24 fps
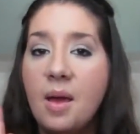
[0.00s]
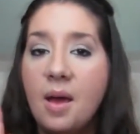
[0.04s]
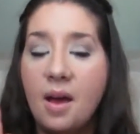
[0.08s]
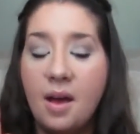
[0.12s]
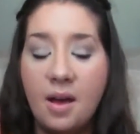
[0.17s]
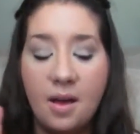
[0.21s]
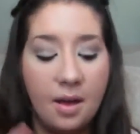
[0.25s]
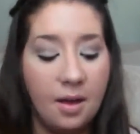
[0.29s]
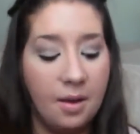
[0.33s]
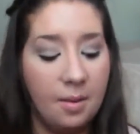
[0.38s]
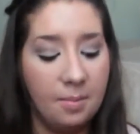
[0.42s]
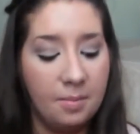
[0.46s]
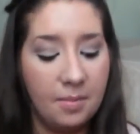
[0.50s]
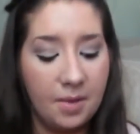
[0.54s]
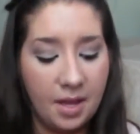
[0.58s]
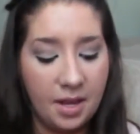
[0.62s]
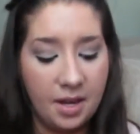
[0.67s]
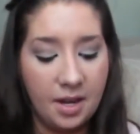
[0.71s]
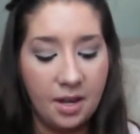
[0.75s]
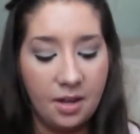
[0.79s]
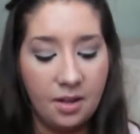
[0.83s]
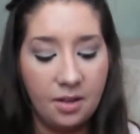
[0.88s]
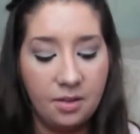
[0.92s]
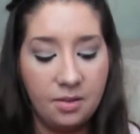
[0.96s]
Um,
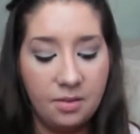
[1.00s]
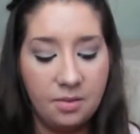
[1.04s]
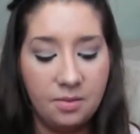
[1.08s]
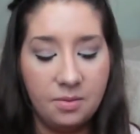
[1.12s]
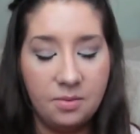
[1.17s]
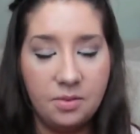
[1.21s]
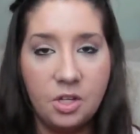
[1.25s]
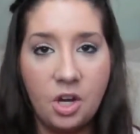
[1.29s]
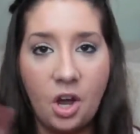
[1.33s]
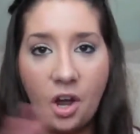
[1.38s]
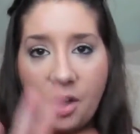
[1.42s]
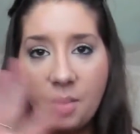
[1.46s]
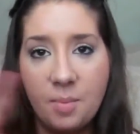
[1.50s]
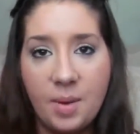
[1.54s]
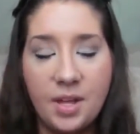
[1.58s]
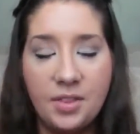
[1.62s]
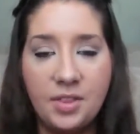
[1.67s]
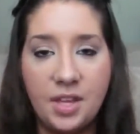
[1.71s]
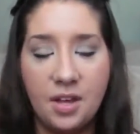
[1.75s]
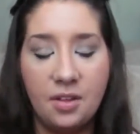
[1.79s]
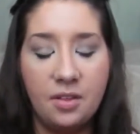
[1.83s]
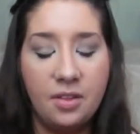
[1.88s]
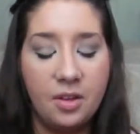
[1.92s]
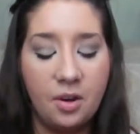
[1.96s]
and I'll talk about
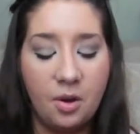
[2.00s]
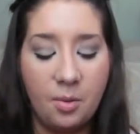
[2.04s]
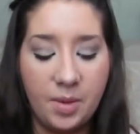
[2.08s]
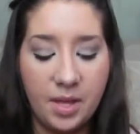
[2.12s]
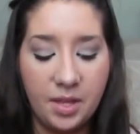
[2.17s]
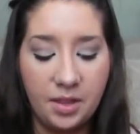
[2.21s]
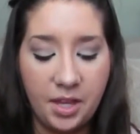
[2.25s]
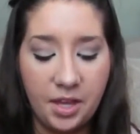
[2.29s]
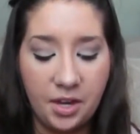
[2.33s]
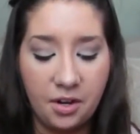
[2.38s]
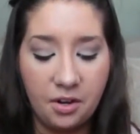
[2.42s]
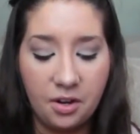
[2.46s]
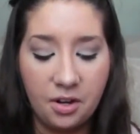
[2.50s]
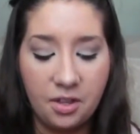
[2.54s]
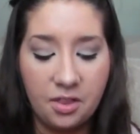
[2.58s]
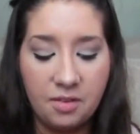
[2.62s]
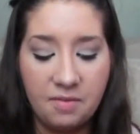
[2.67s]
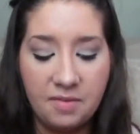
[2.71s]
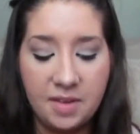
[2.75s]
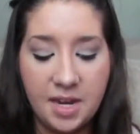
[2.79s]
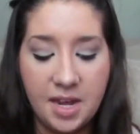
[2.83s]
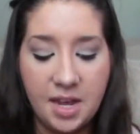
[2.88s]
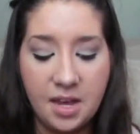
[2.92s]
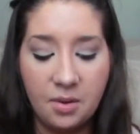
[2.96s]
that a little bit later in the
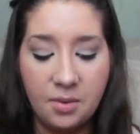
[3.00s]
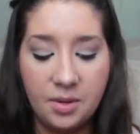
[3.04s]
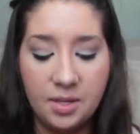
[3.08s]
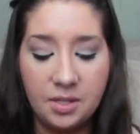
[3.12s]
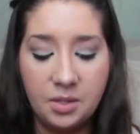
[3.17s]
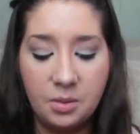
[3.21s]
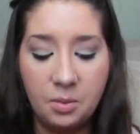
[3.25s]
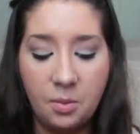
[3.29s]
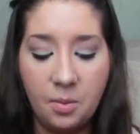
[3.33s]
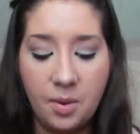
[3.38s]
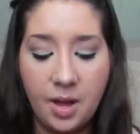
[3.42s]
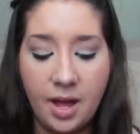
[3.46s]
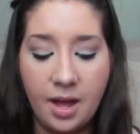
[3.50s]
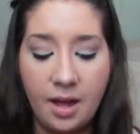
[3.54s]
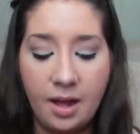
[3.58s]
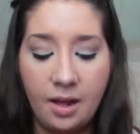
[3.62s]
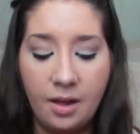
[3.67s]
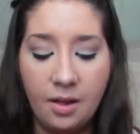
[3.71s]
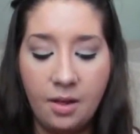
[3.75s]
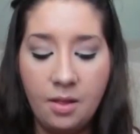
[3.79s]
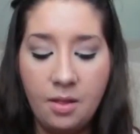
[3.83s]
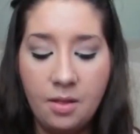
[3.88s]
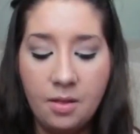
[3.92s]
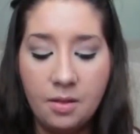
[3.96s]
video as
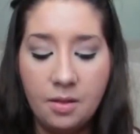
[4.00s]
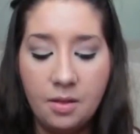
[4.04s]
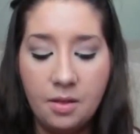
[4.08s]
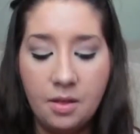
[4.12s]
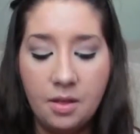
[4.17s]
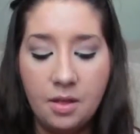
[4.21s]
well.